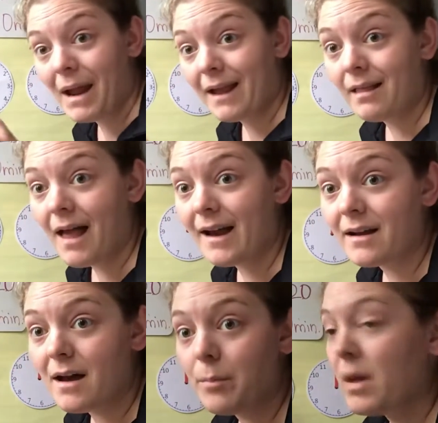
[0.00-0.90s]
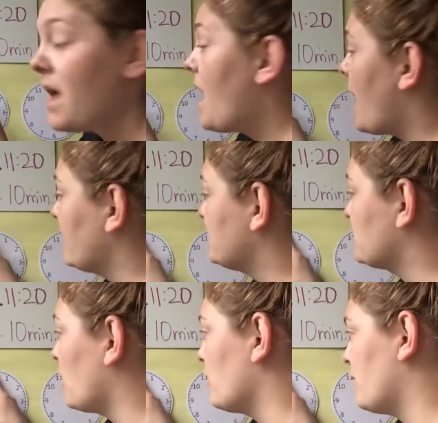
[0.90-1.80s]
my clock up, I
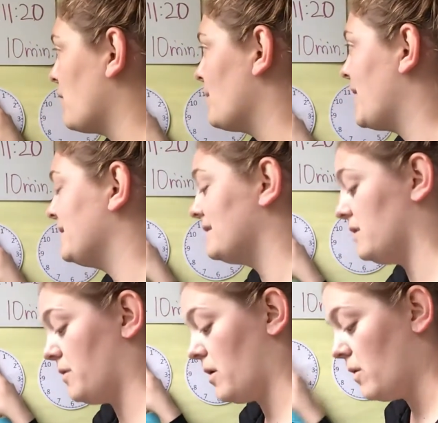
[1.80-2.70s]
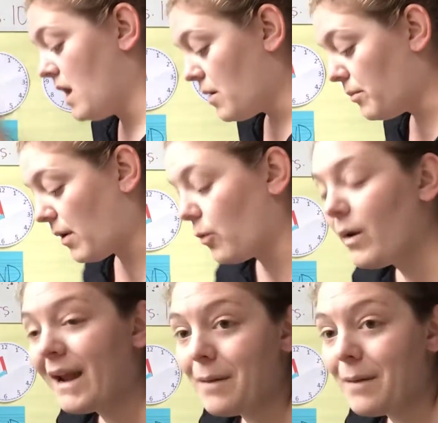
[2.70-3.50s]
start from my 0. But when